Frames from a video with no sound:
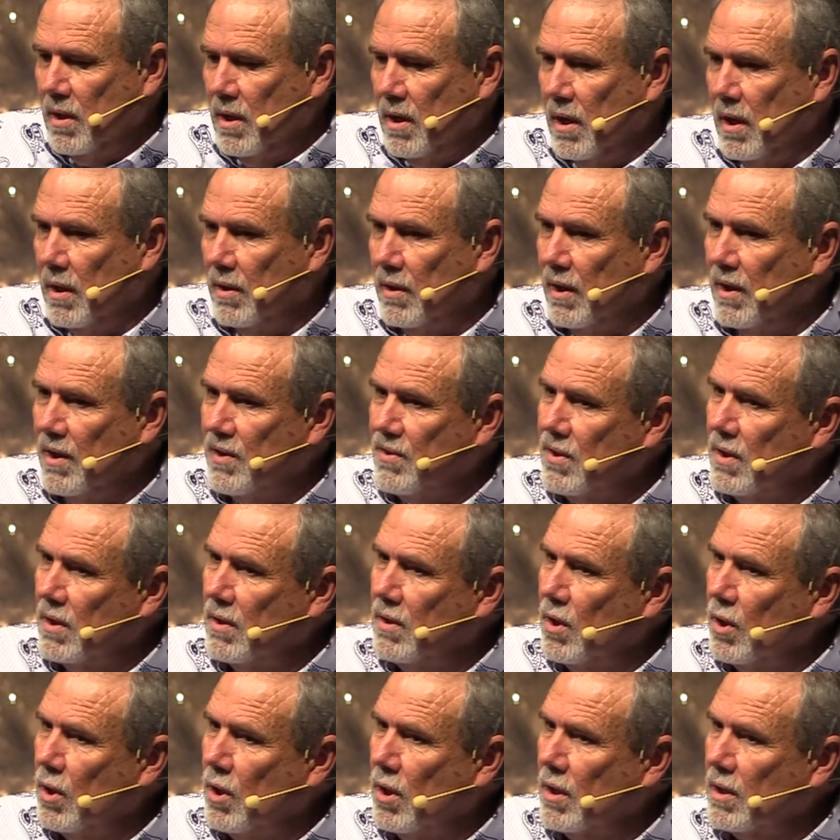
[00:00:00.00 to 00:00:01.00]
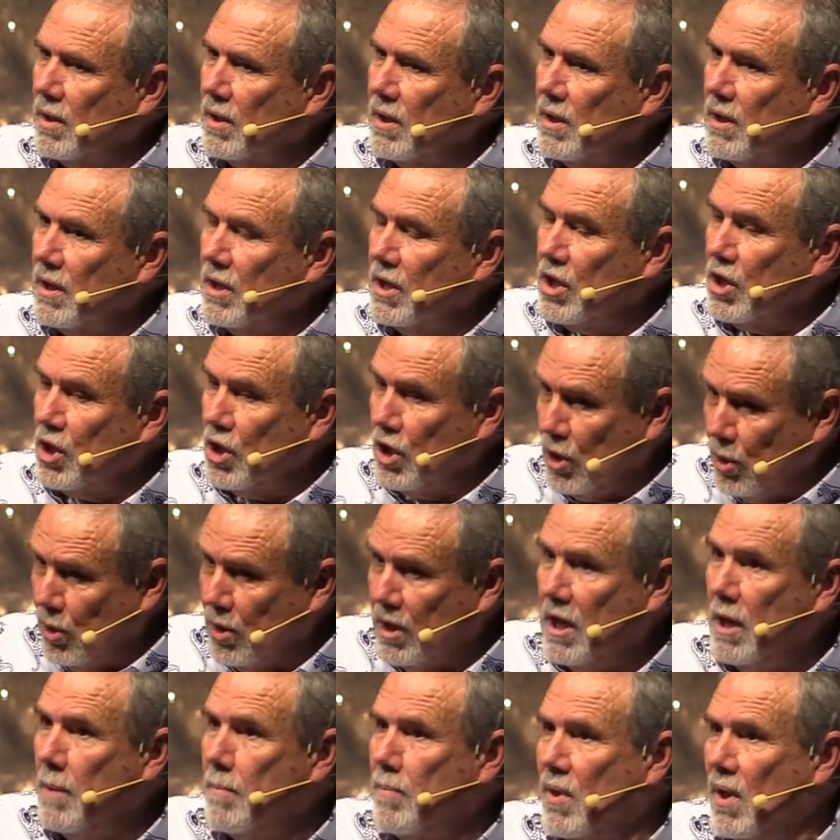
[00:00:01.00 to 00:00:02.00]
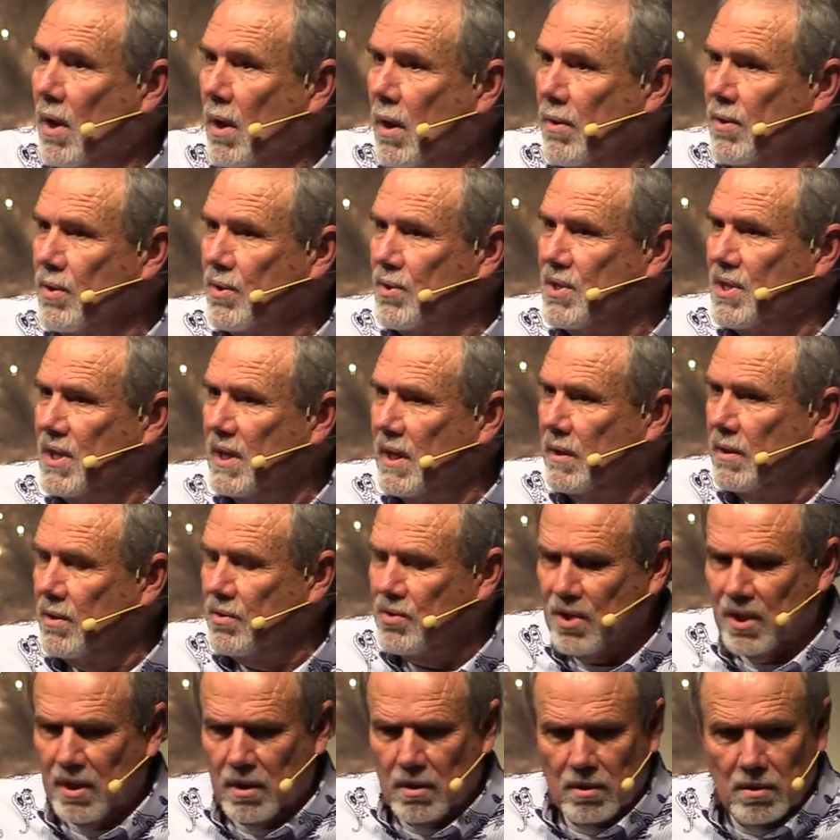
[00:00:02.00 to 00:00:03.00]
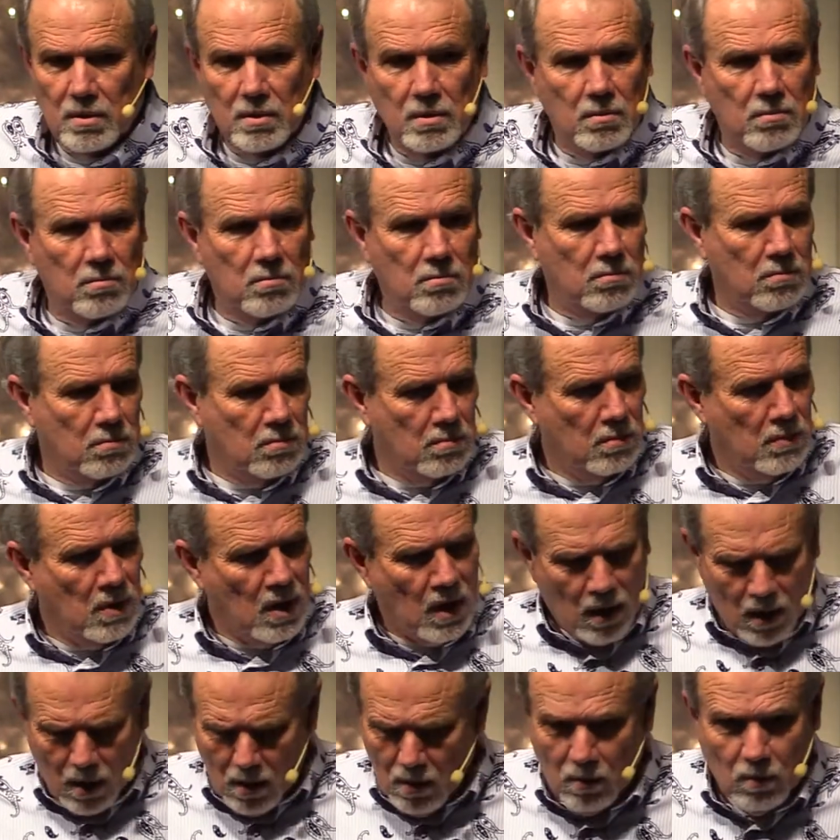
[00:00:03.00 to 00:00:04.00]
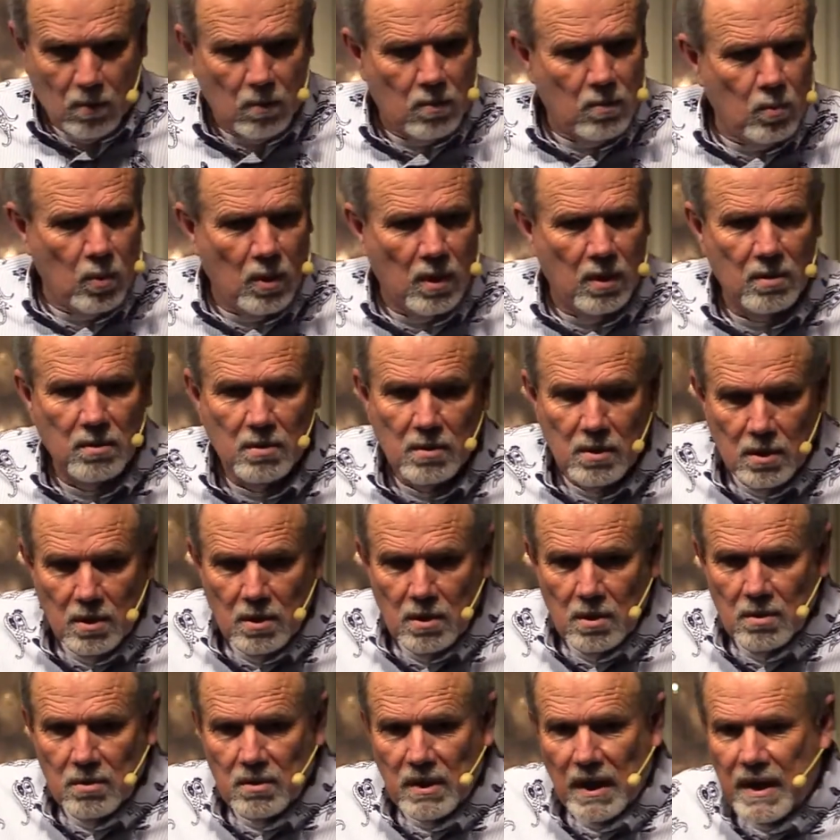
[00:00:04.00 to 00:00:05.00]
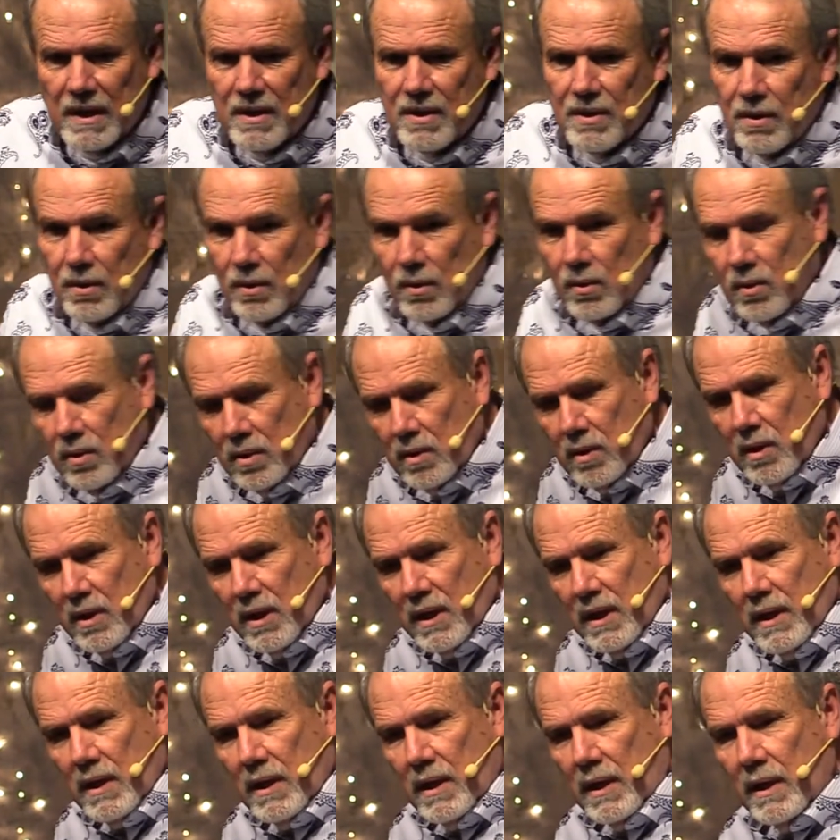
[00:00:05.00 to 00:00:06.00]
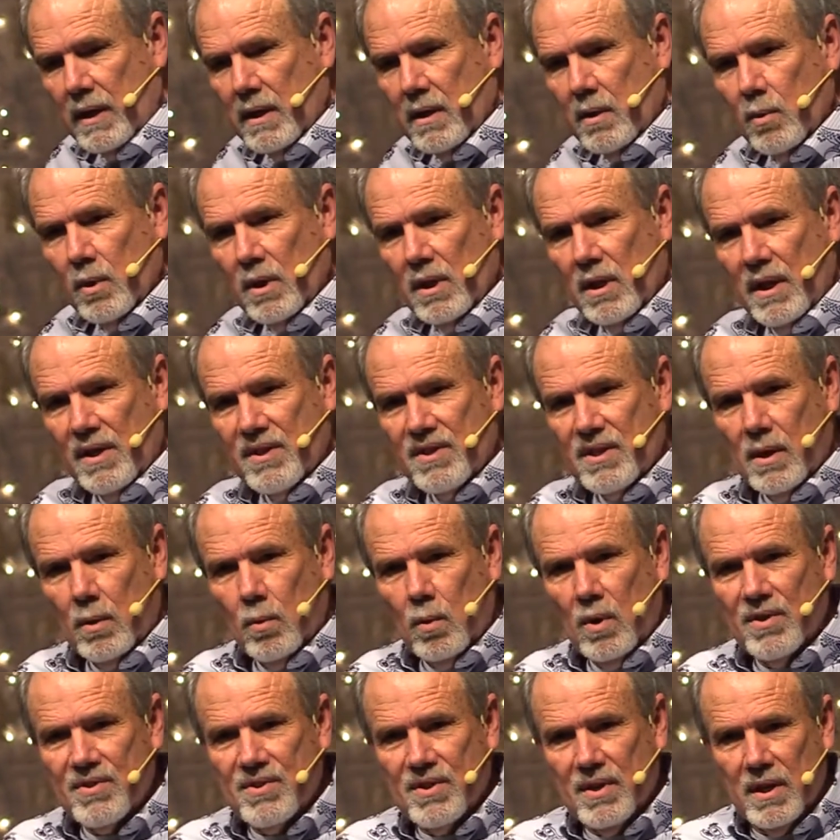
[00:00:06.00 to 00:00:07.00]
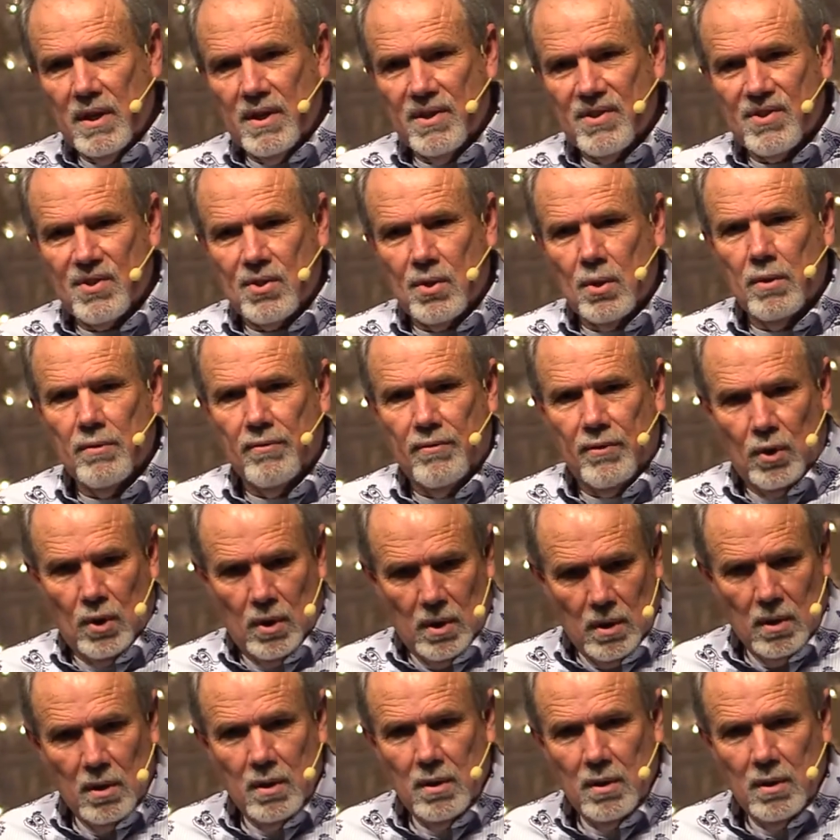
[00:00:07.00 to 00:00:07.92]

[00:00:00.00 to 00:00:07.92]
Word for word: And then he said to her, you keep the other 10. And she goes, Oh, well, thank you. He didn't realize that wasn't his server.